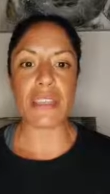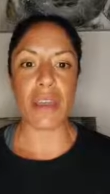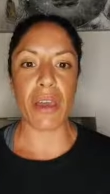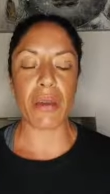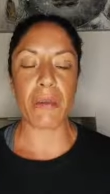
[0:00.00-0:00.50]

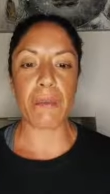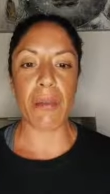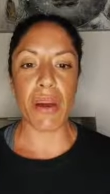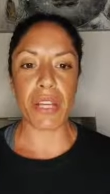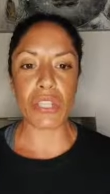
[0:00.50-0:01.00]
ago,
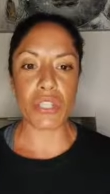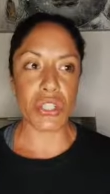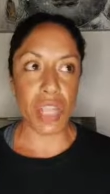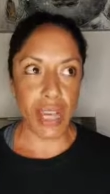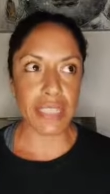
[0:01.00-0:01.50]
but I
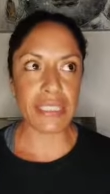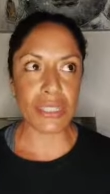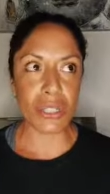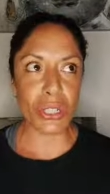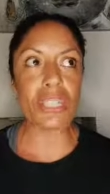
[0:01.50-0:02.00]

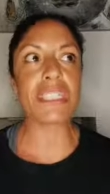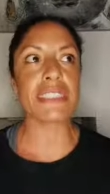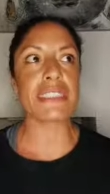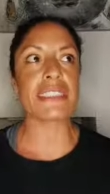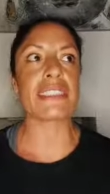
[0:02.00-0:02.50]
just
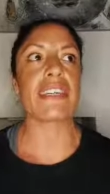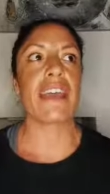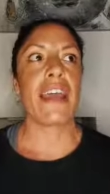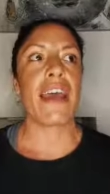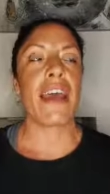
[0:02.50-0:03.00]
couldn't.
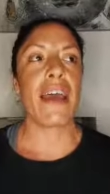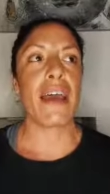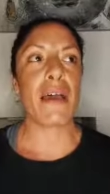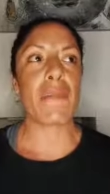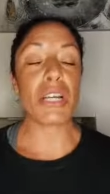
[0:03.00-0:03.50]

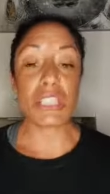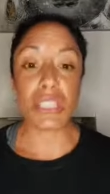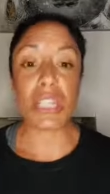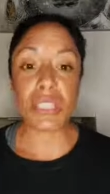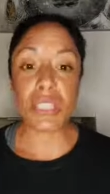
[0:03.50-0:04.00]
Um, I
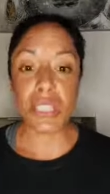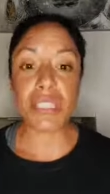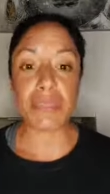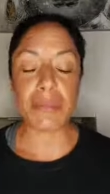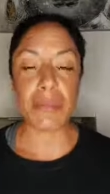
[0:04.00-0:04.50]
just
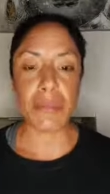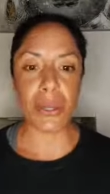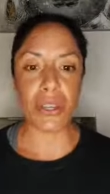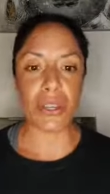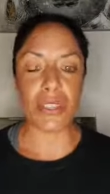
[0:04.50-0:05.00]
couldn't
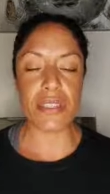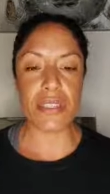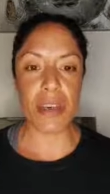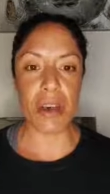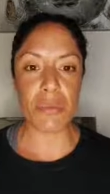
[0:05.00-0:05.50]
because
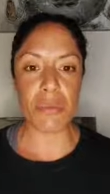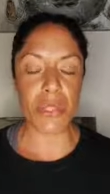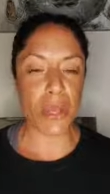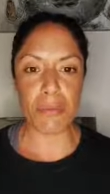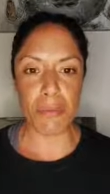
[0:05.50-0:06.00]
I was
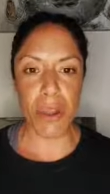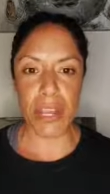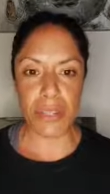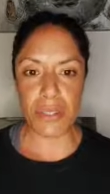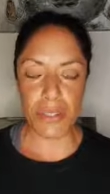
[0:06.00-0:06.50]
so
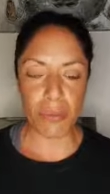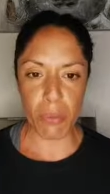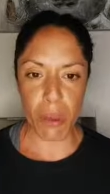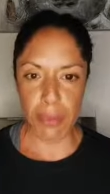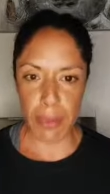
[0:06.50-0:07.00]
frightened of
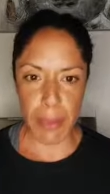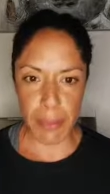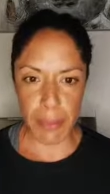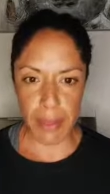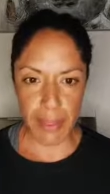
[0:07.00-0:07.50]
what other
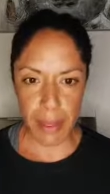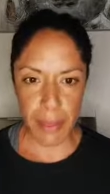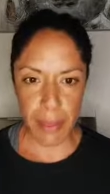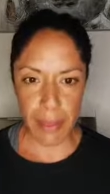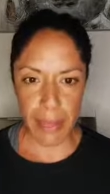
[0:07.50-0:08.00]
people would think
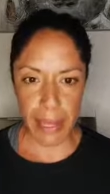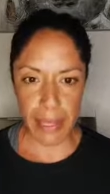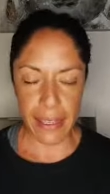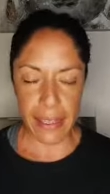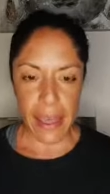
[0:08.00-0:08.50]
about me